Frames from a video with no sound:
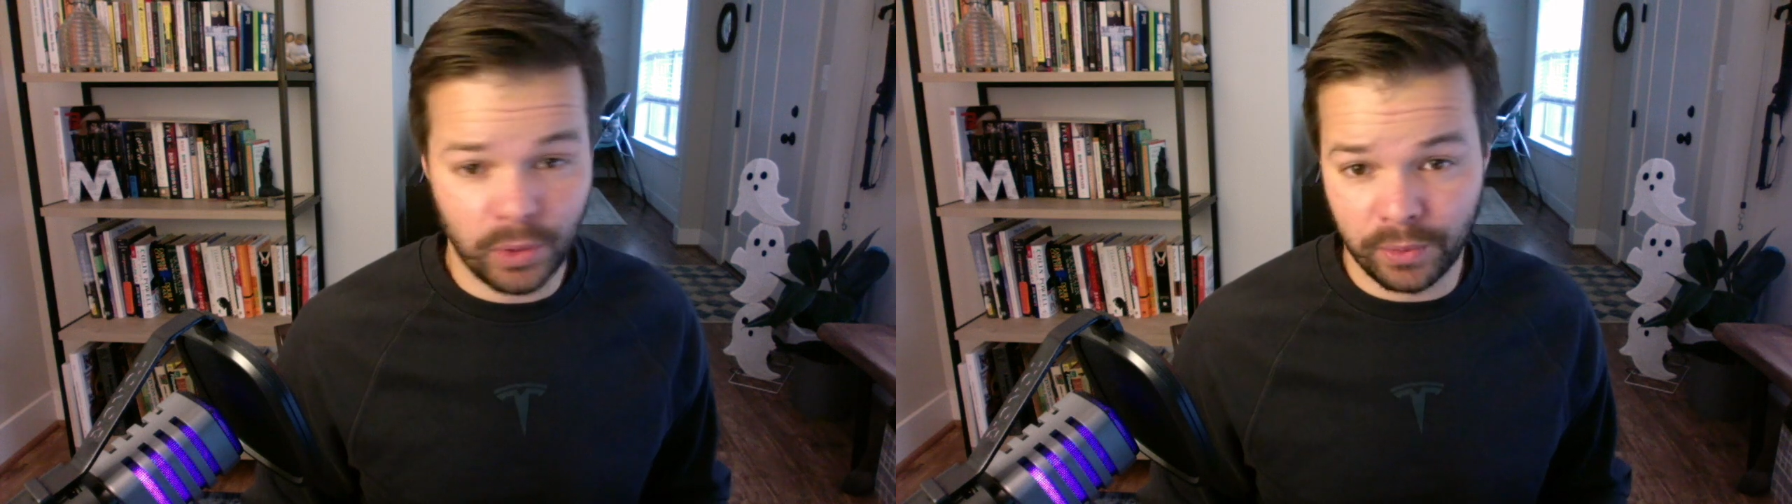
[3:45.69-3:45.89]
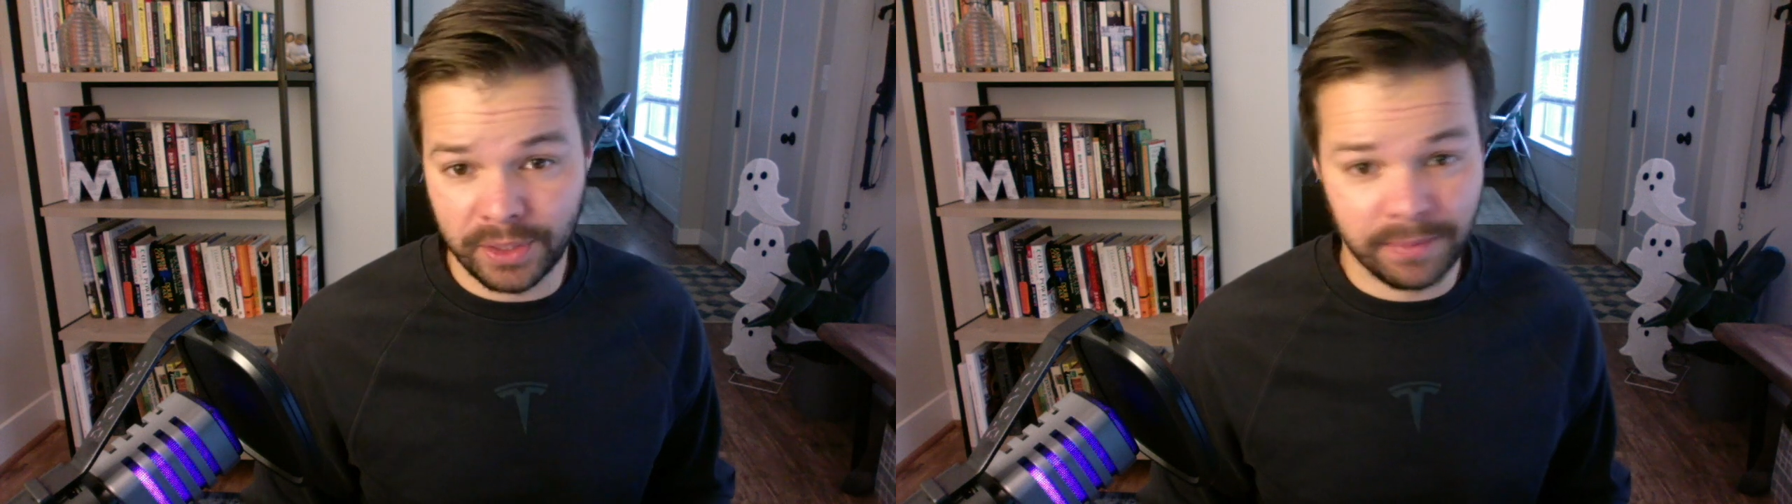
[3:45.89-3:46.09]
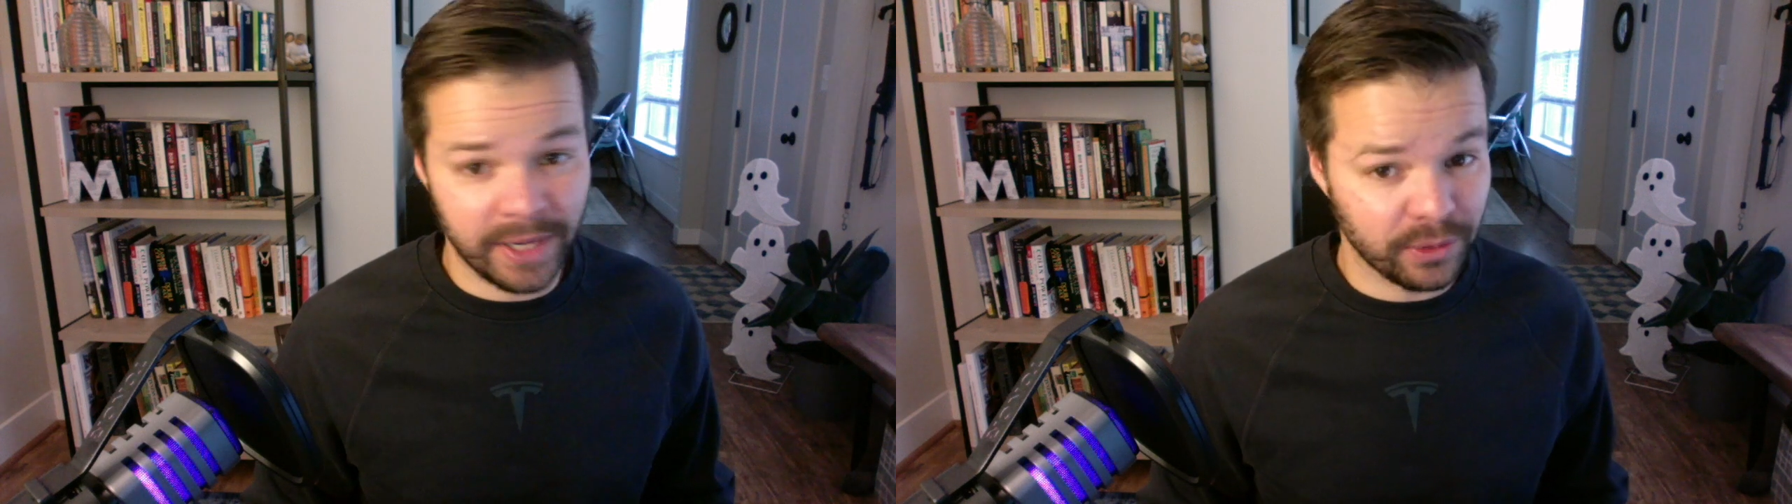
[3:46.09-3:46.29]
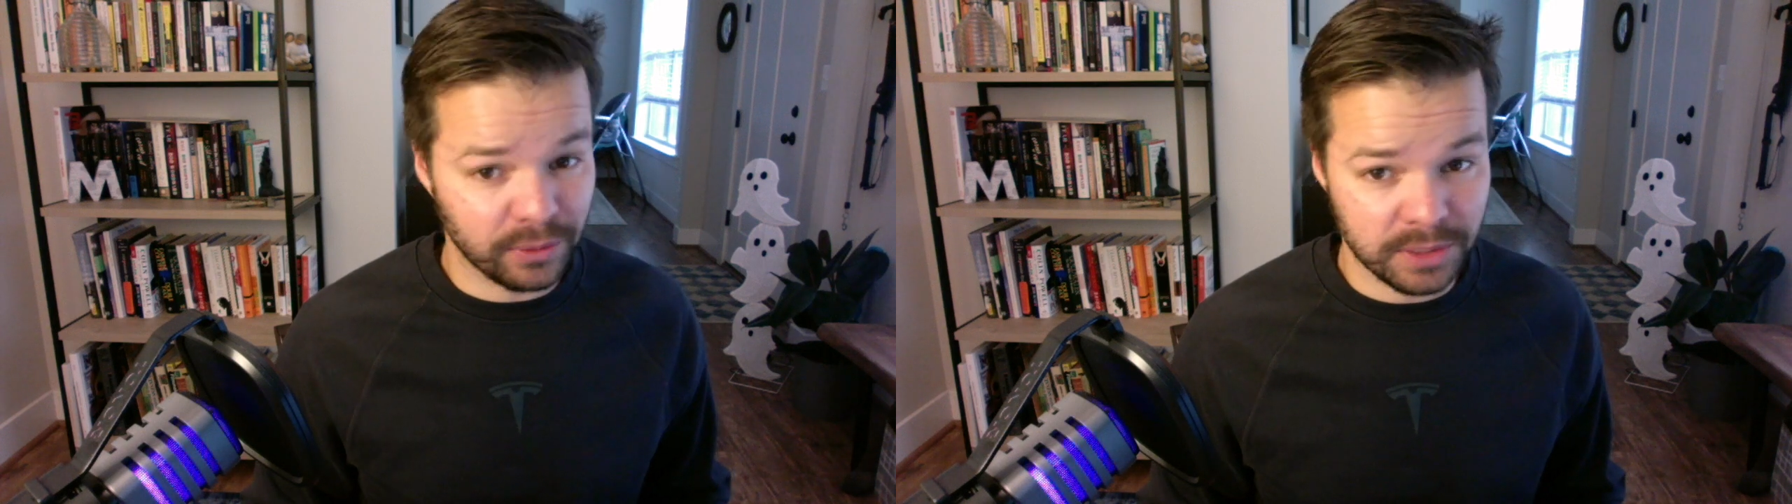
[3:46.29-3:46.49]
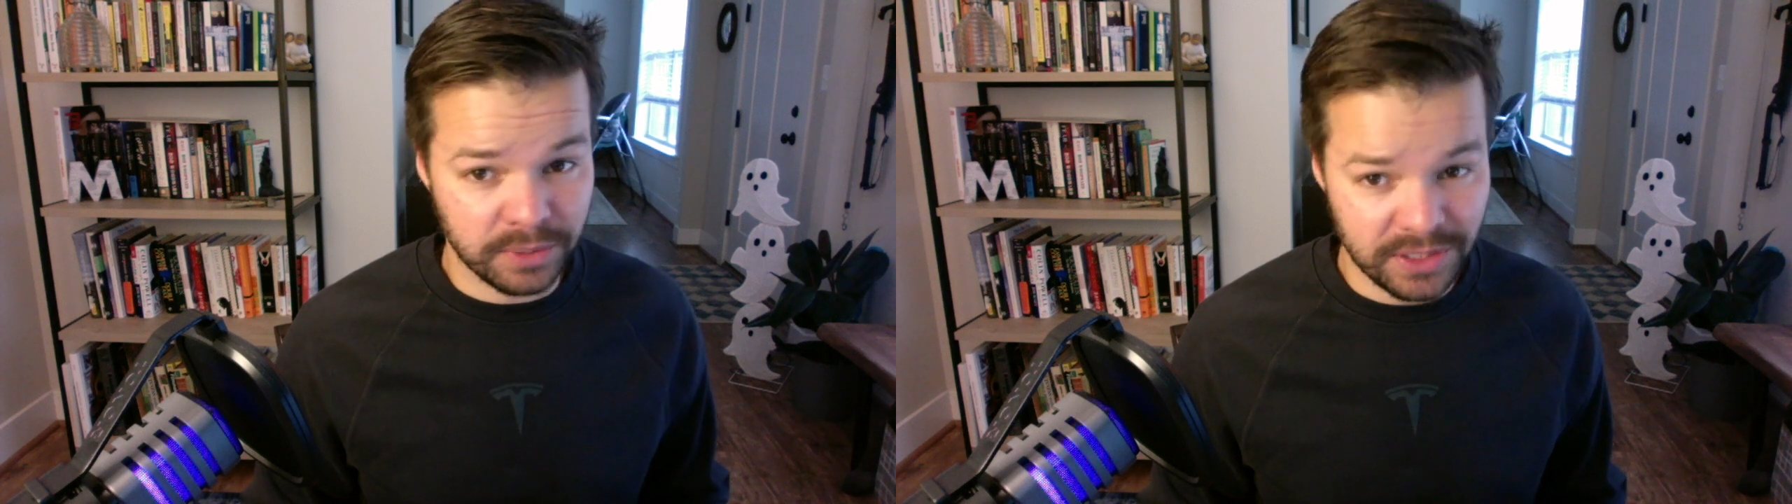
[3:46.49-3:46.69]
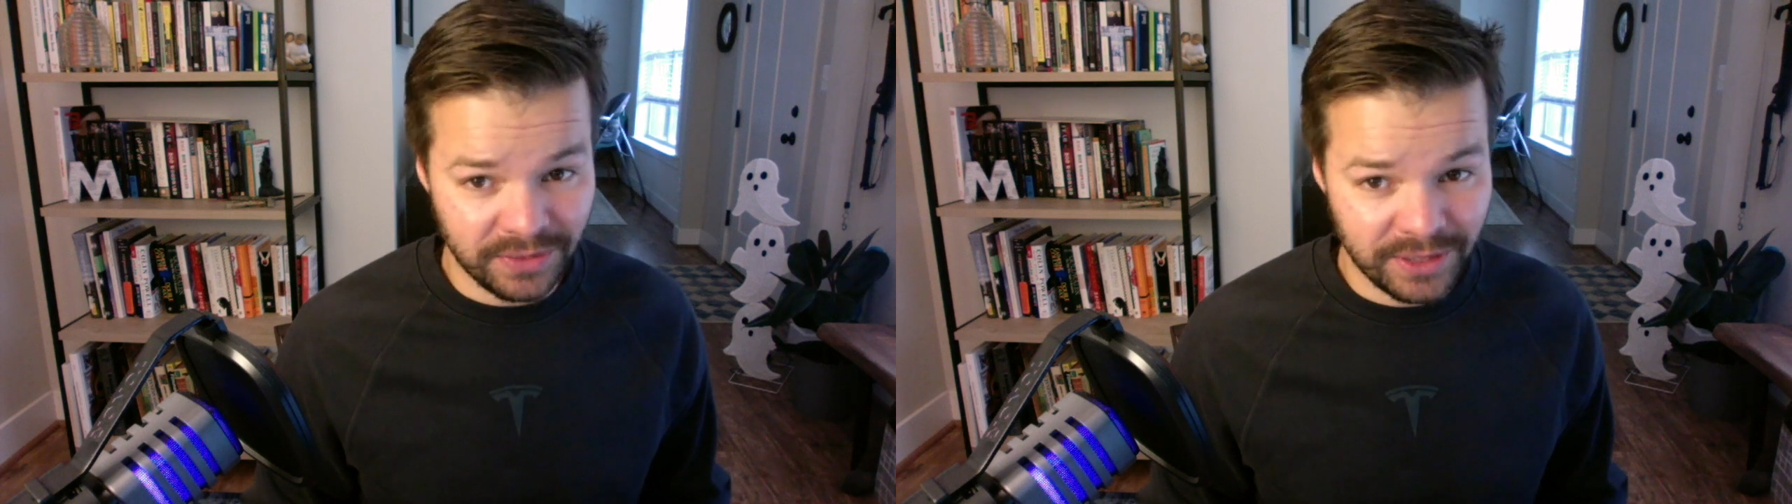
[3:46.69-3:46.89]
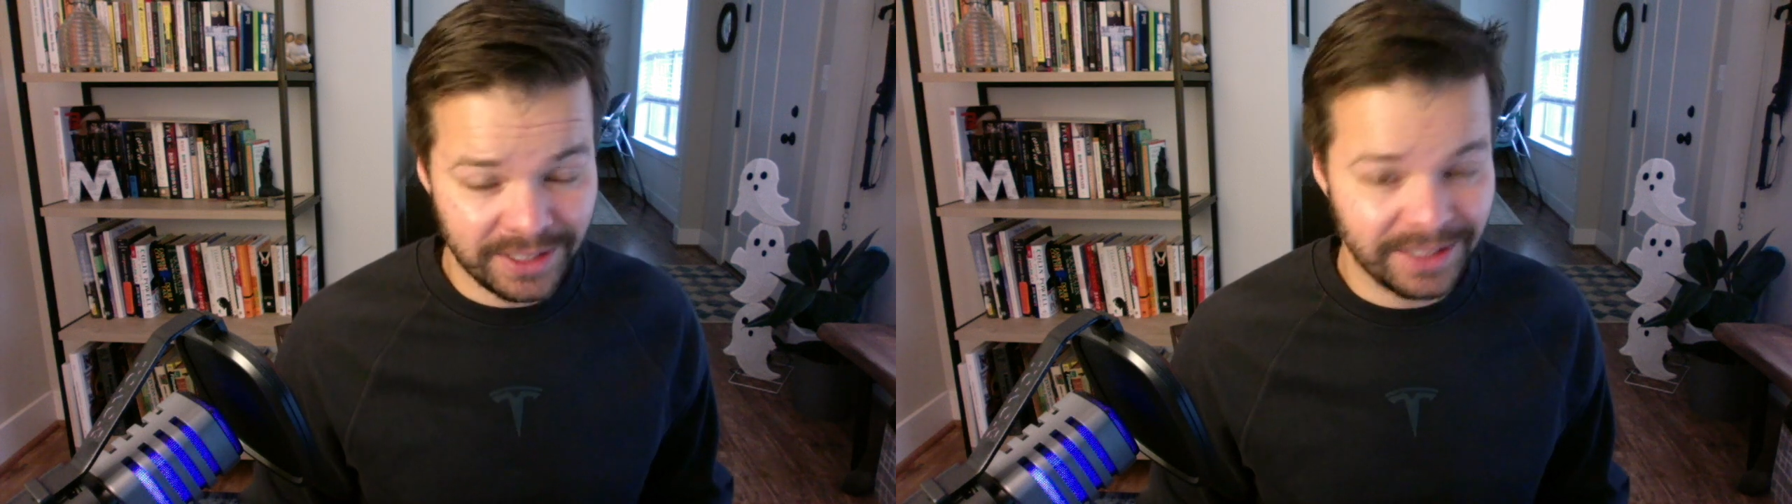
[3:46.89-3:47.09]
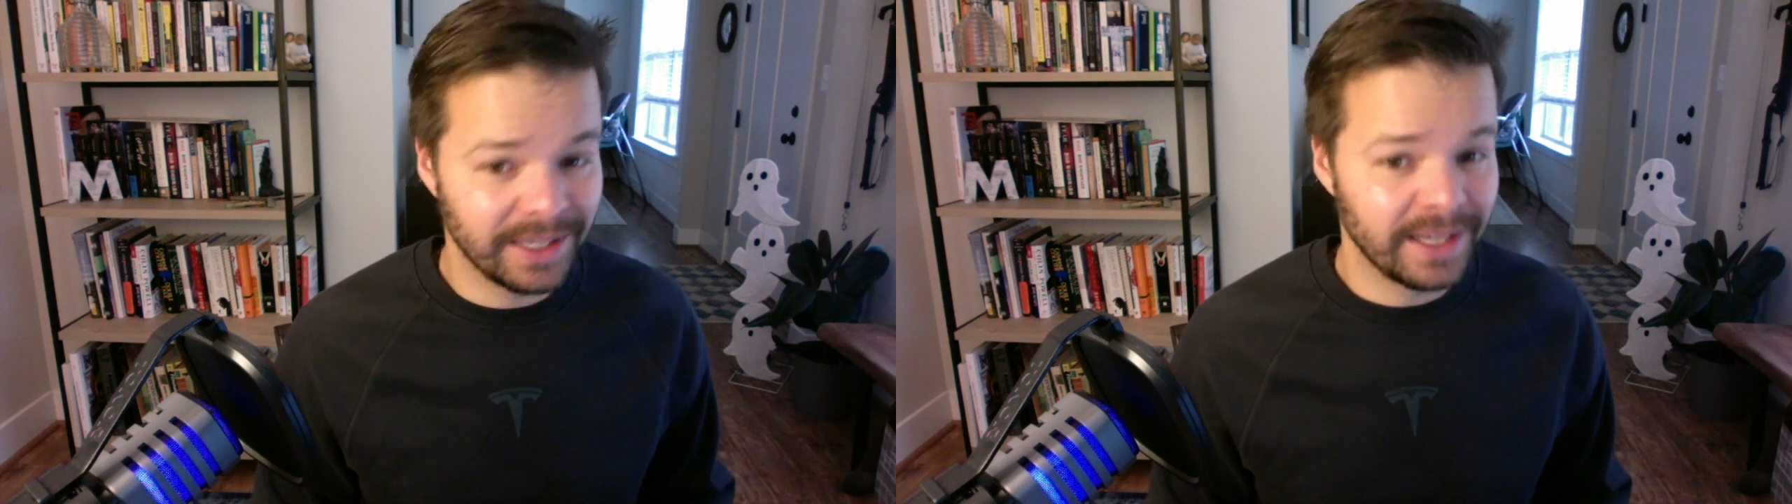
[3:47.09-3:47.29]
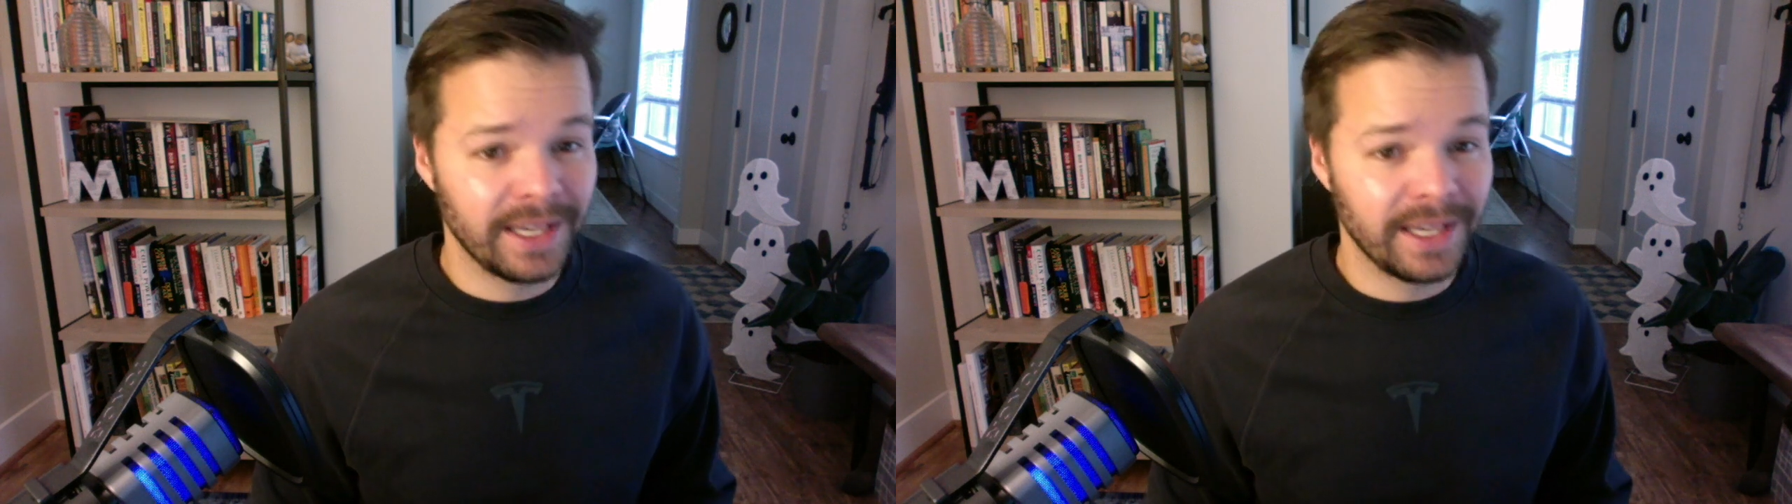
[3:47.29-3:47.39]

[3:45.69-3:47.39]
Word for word: or with a Model three specifically,